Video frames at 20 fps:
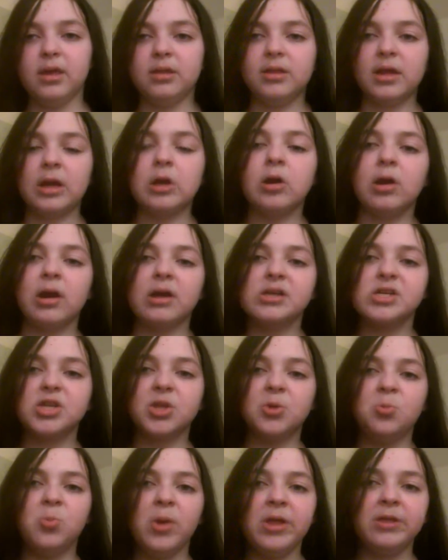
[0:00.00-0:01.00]
that are
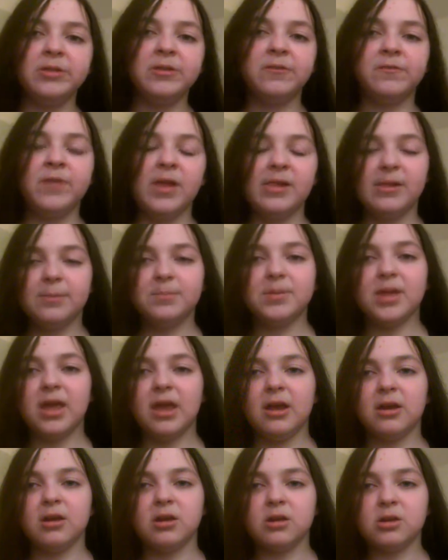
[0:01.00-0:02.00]
actually well developed
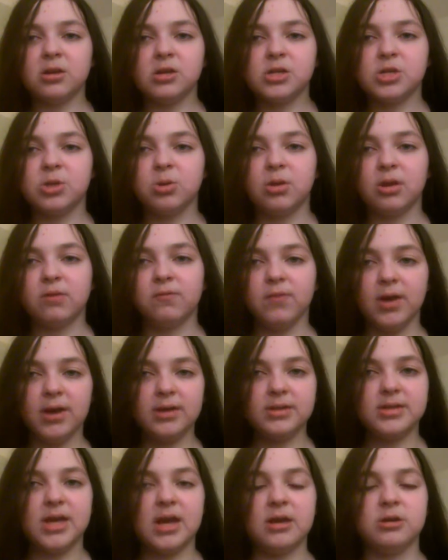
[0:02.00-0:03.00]
characters you can write
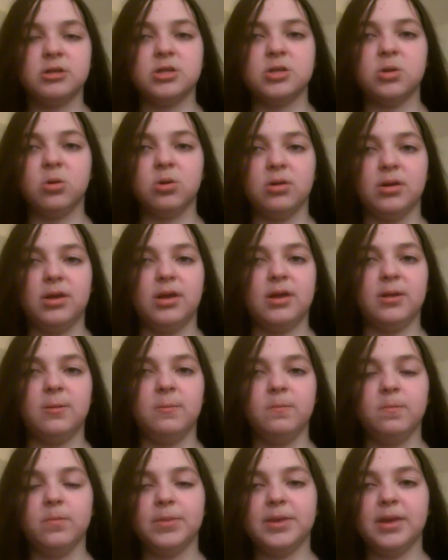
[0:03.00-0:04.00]
an entire story on